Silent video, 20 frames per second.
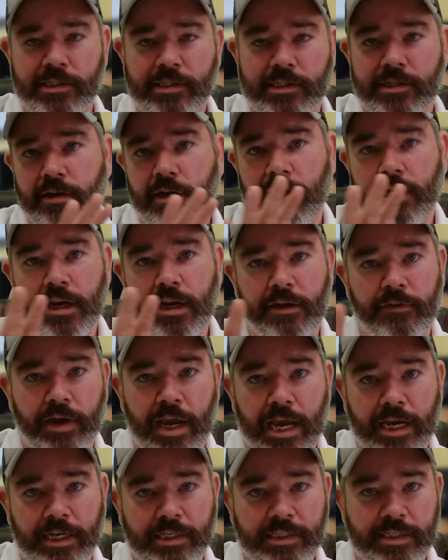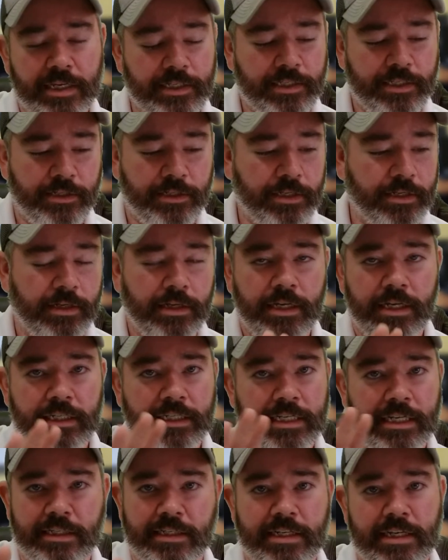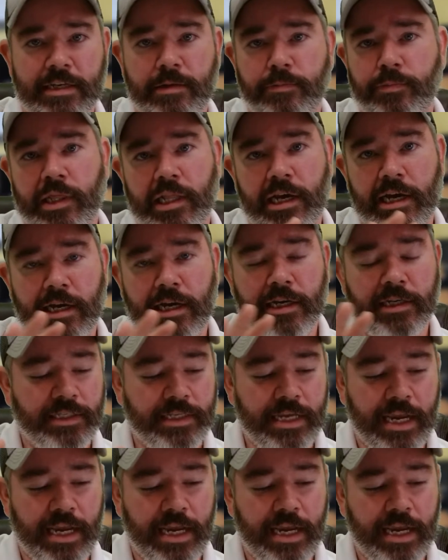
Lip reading: They're not going to have access to Disney Plus,